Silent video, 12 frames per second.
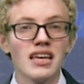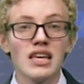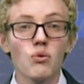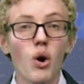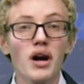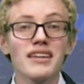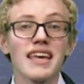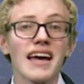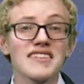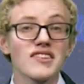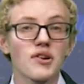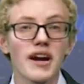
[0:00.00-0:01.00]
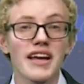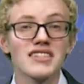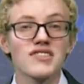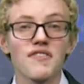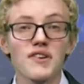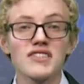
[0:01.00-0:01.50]
He won Casa
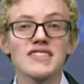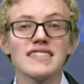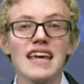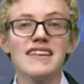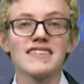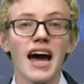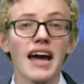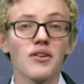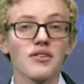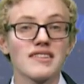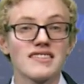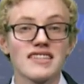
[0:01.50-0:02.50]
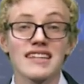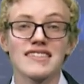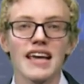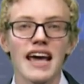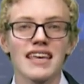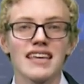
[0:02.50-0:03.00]
Grande's first state title in 6
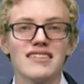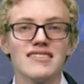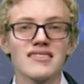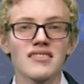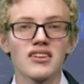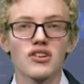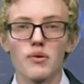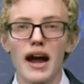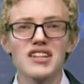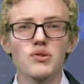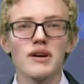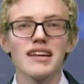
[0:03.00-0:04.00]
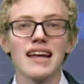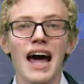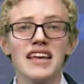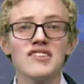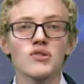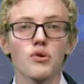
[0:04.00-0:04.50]
decades, graduated
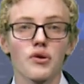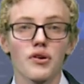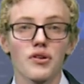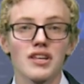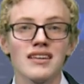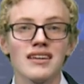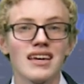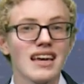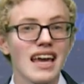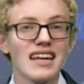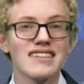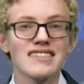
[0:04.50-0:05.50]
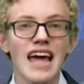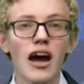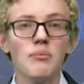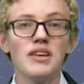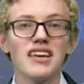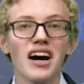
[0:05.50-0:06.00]
high school early, and has
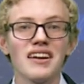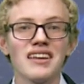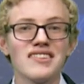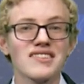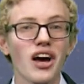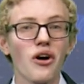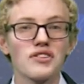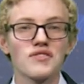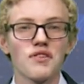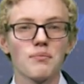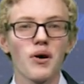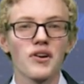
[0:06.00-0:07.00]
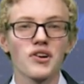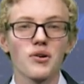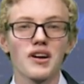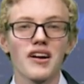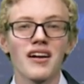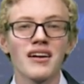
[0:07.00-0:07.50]
now begun his college football
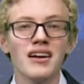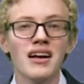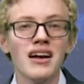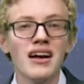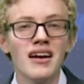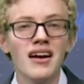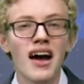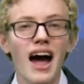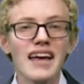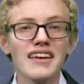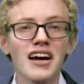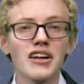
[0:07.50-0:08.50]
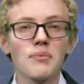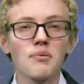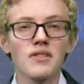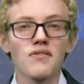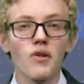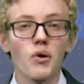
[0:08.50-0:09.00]
career. I caught up
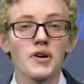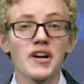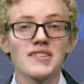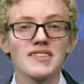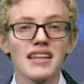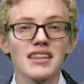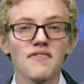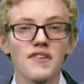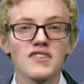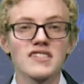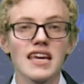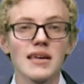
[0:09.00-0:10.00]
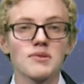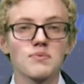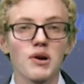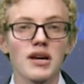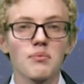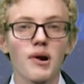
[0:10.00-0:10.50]
with Flores at the first day of
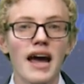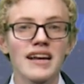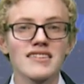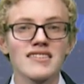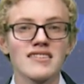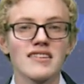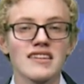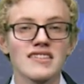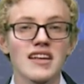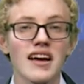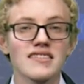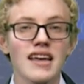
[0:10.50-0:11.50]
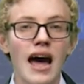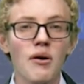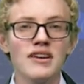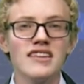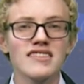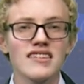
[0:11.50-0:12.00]
spring practice to discuss how
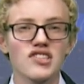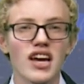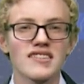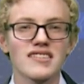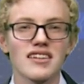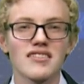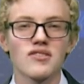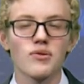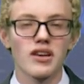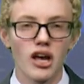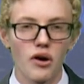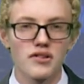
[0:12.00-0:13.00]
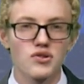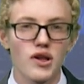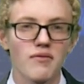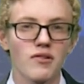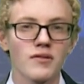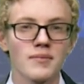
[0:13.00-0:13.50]
he's adjusting to the college
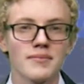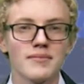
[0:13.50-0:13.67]
level.